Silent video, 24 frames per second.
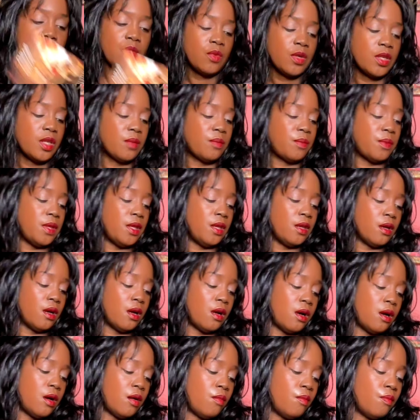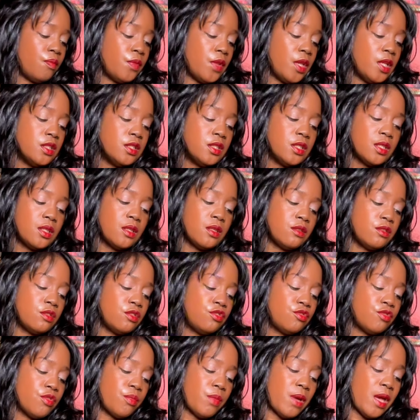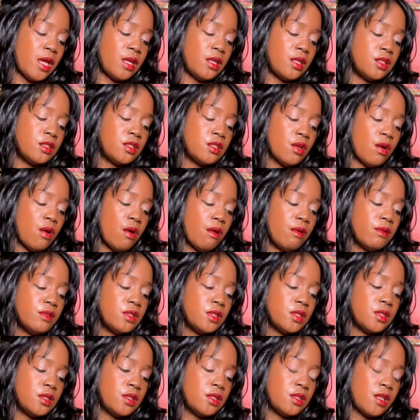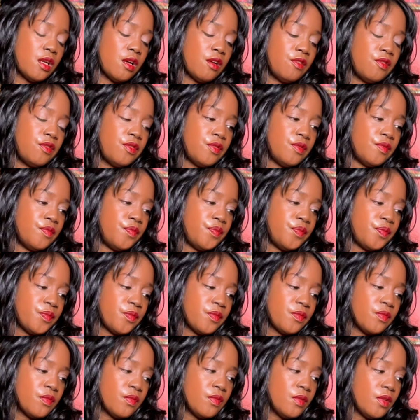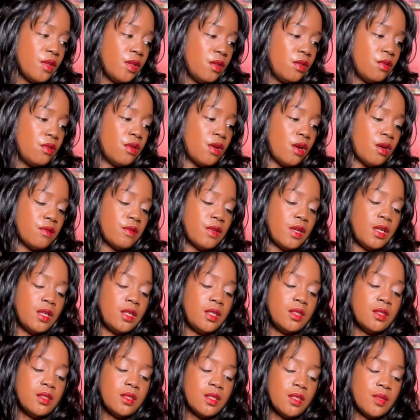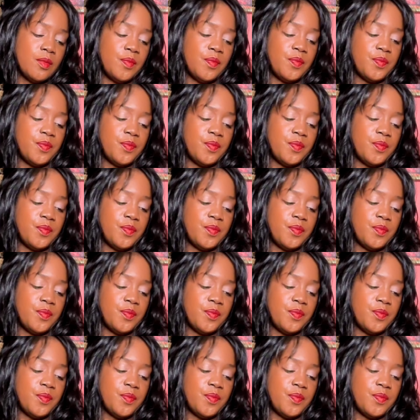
someone could be um, into the dramatics, the arts and stuff. All right?